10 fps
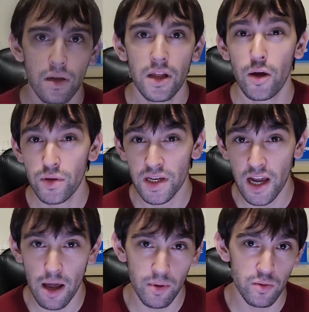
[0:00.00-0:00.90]
It was a
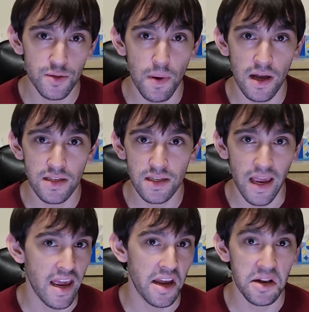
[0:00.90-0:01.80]
common response,
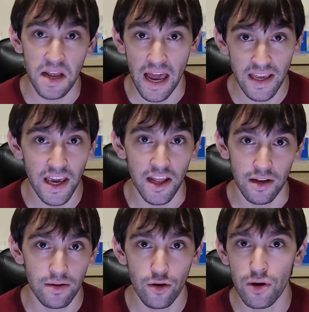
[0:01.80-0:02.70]
and I get it.
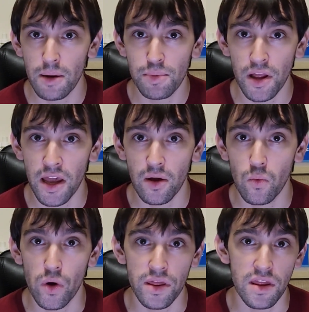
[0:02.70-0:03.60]
You're not playing
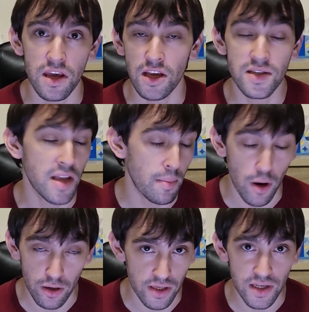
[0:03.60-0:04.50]
what the step
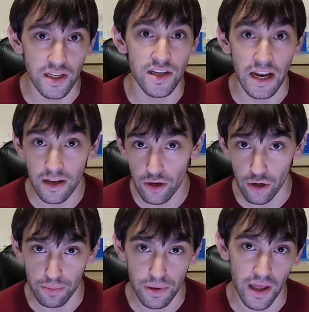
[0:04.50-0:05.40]
artist intended you
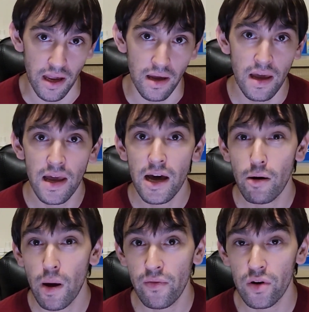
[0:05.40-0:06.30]
to play.
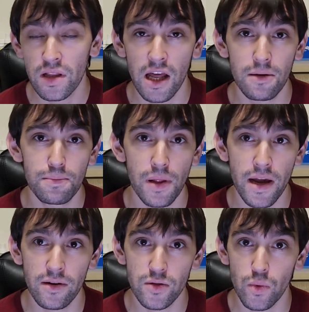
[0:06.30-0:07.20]
However, a lot of
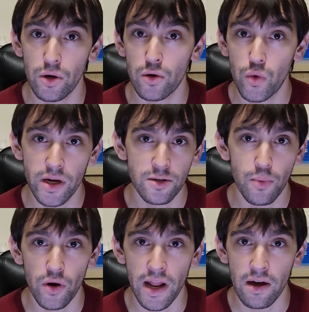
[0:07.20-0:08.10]
players were quick to
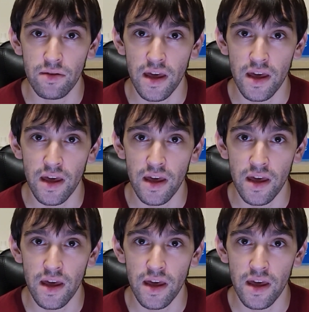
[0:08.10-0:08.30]
point out